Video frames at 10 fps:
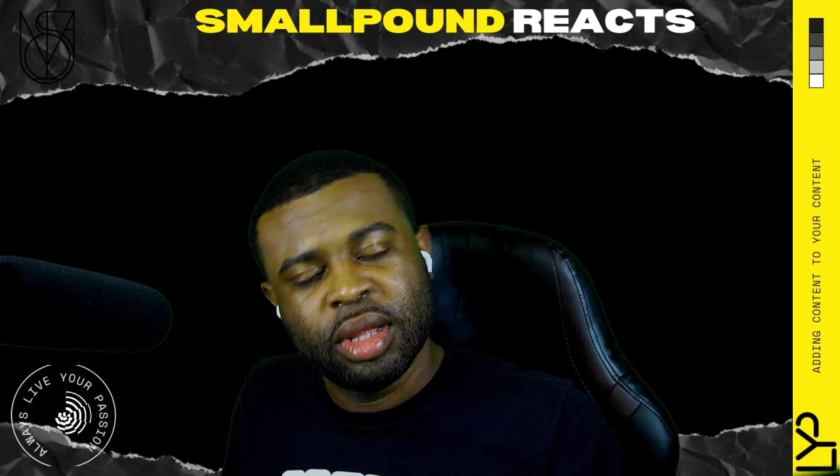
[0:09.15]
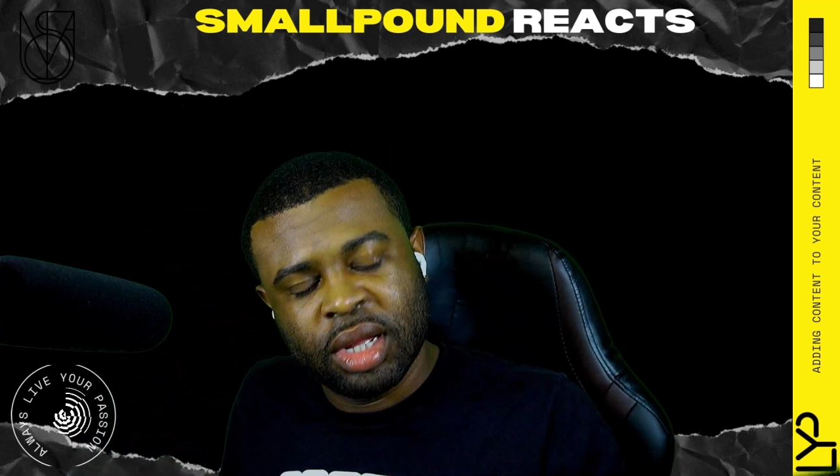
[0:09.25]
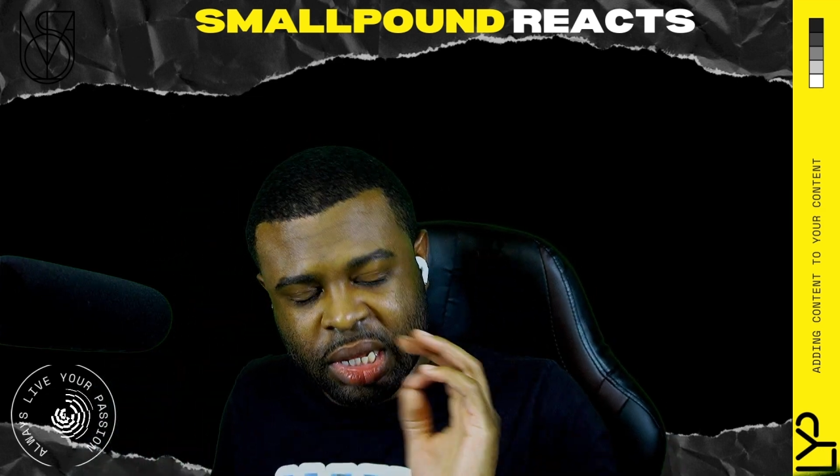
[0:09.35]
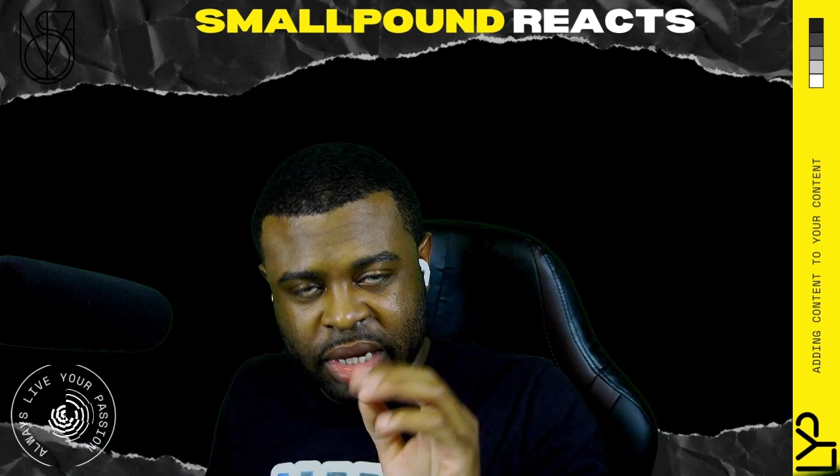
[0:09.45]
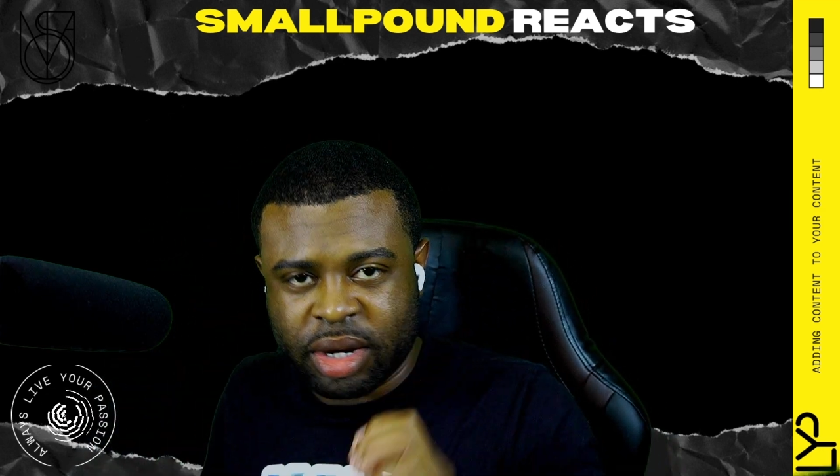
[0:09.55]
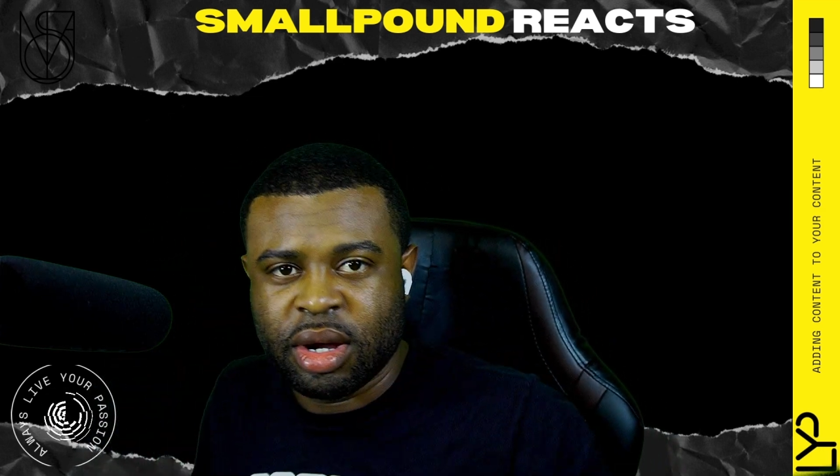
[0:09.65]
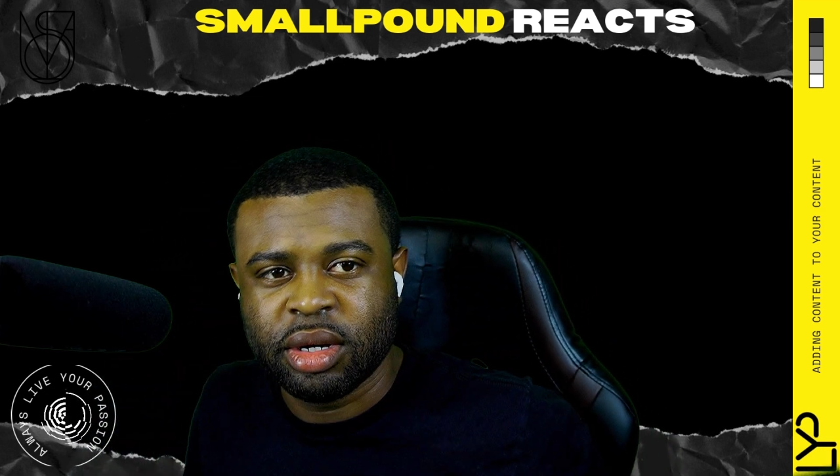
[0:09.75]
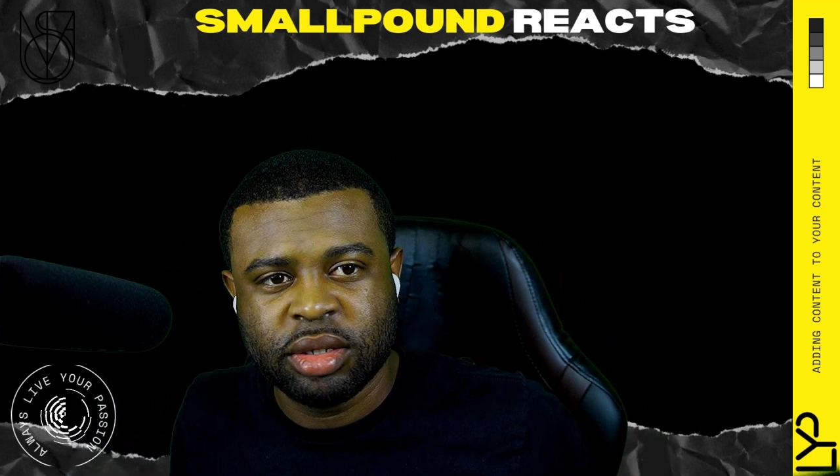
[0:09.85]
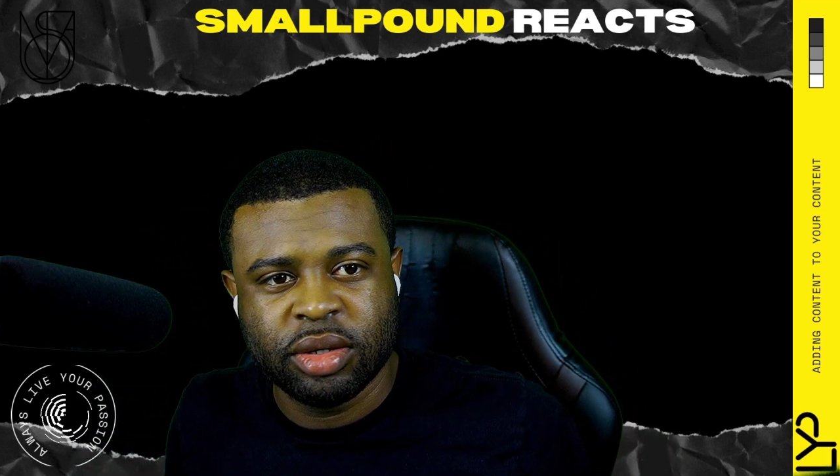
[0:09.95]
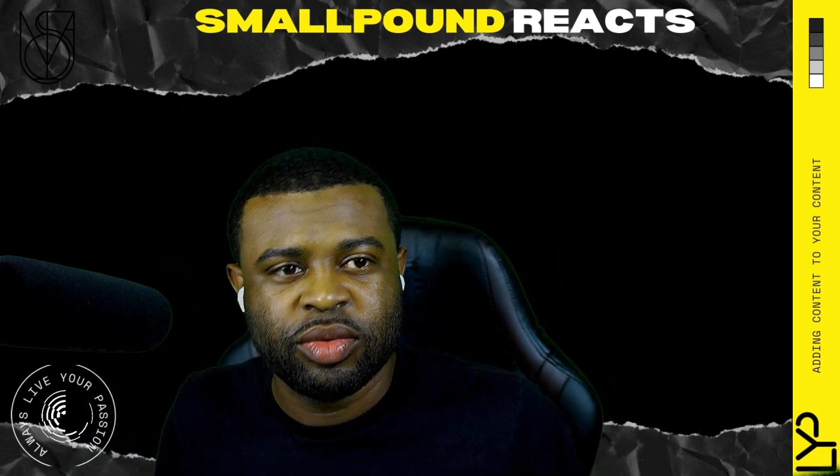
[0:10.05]
clear
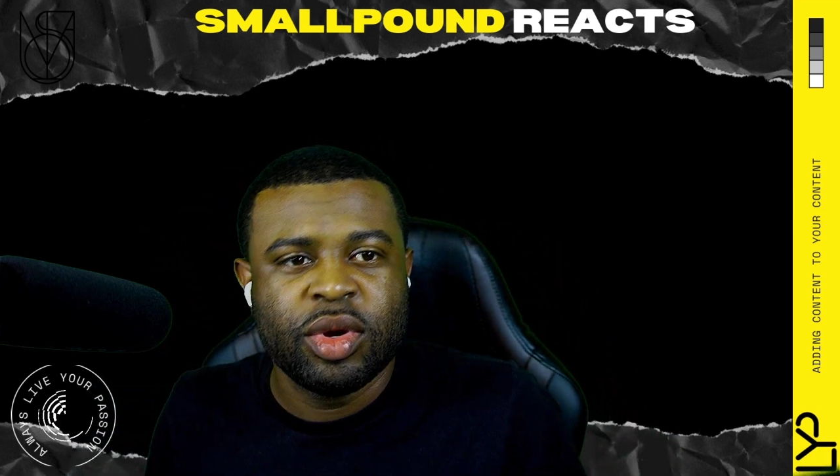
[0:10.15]
audio.